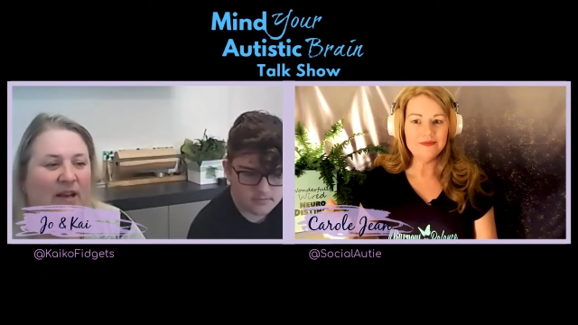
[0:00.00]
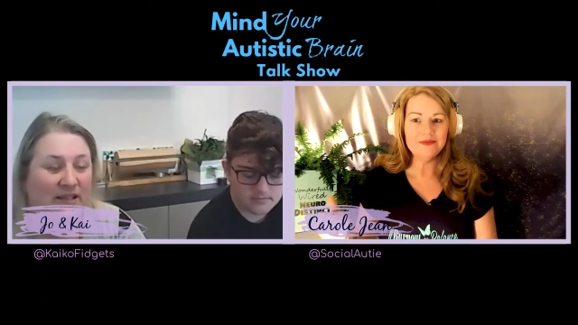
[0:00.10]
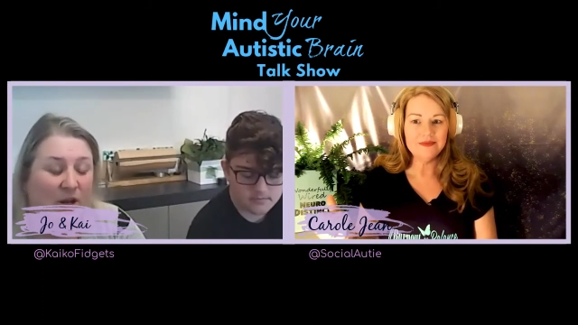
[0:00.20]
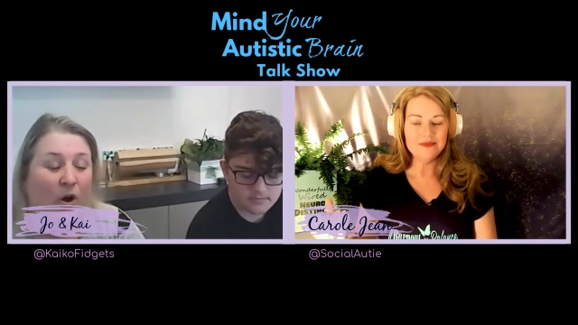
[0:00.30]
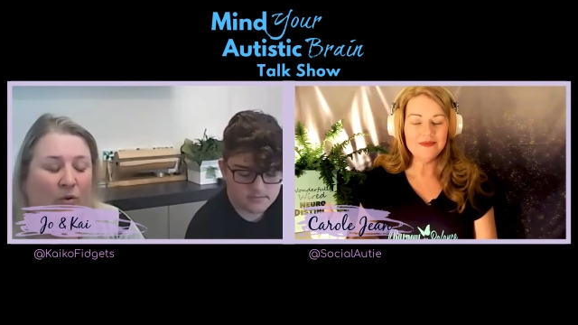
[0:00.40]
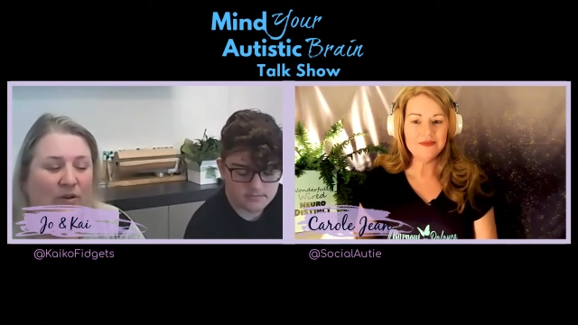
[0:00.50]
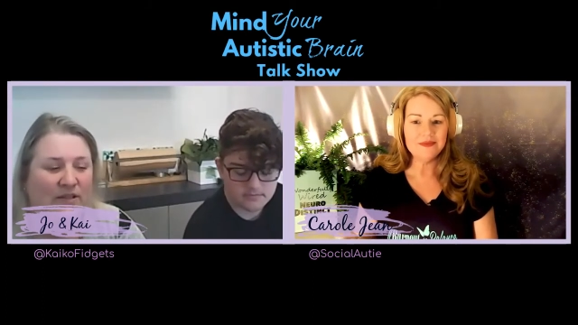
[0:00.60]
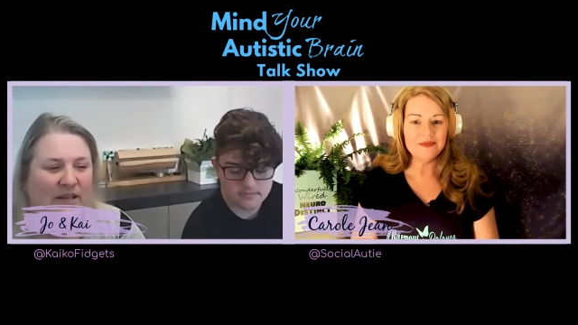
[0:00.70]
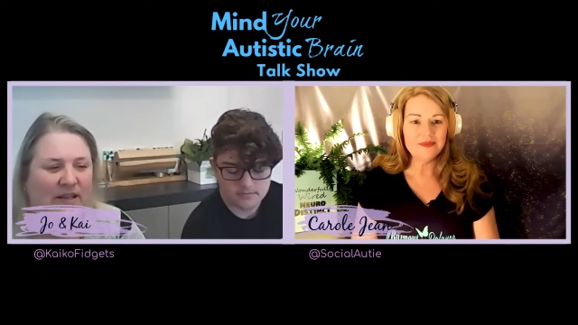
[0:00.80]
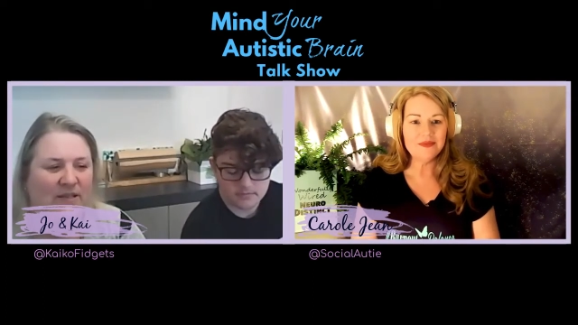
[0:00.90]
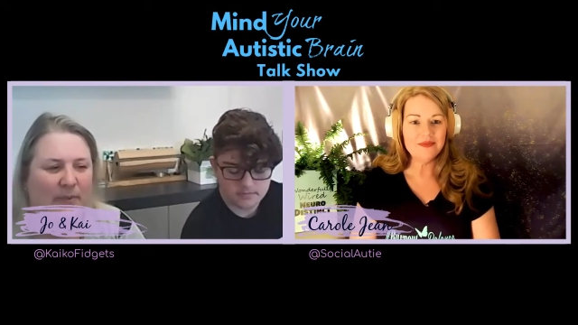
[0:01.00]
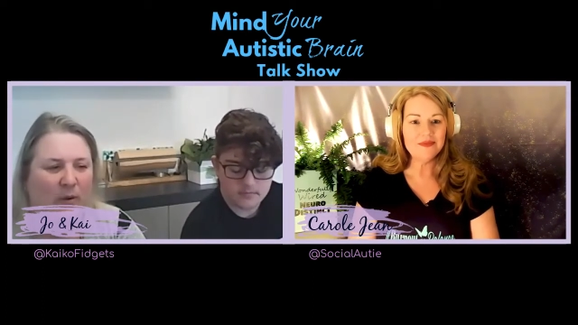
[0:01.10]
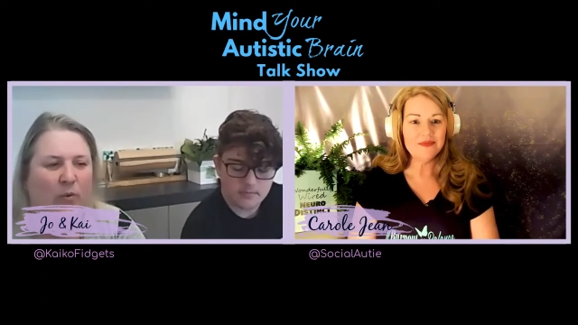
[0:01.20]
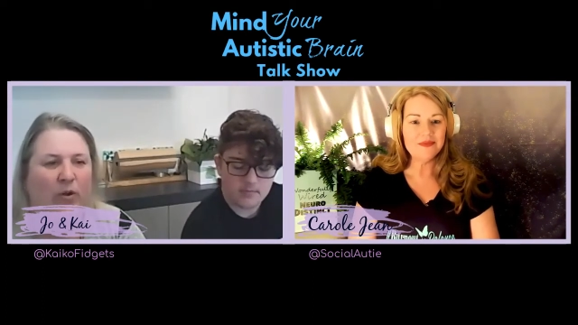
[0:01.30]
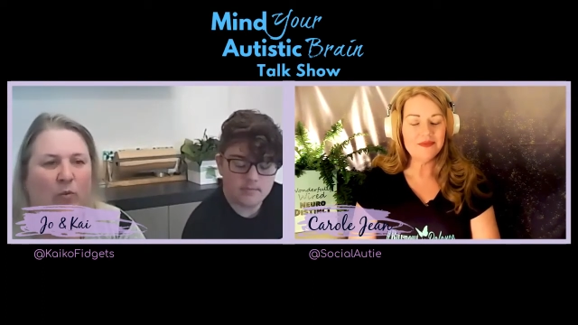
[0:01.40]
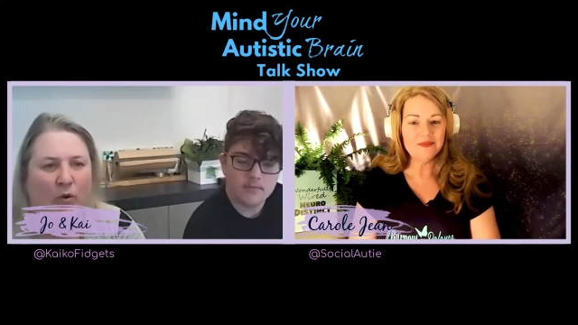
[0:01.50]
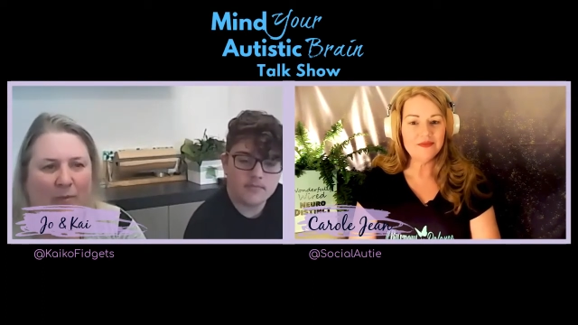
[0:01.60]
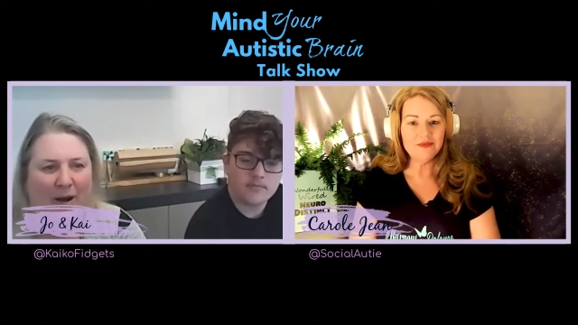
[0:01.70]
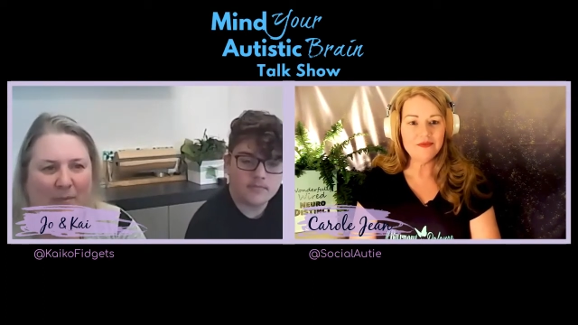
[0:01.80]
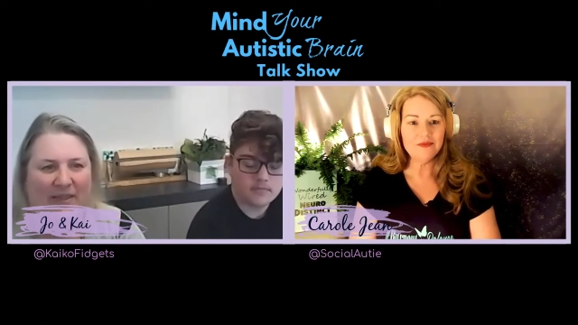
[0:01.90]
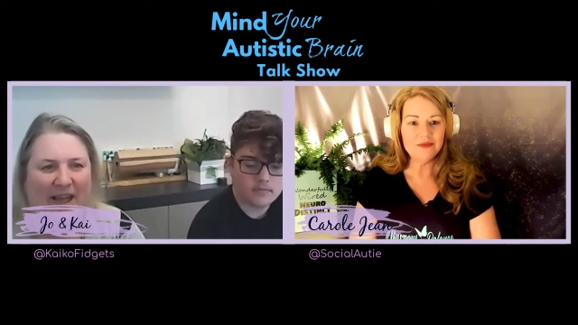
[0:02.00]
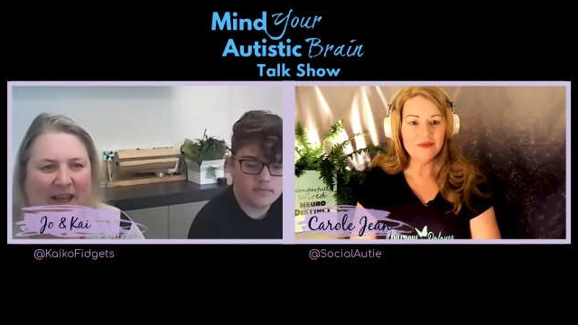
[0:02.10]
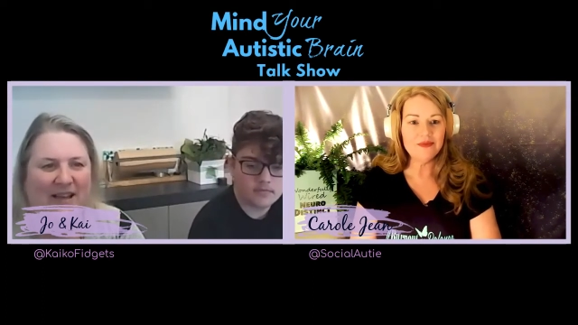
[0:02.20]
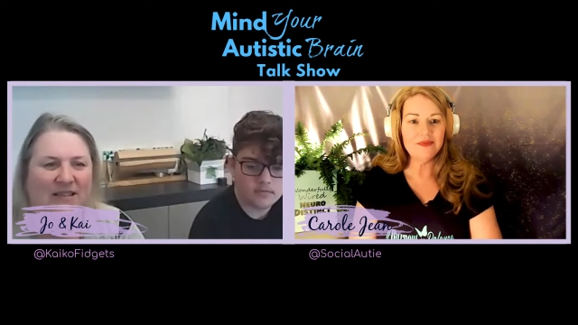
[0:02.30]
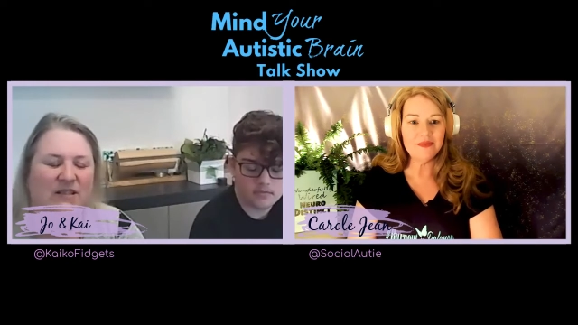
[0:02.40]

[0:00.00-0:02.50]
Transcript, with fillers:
Speaker 1: It's cold as it is, but it will warm up in the hand.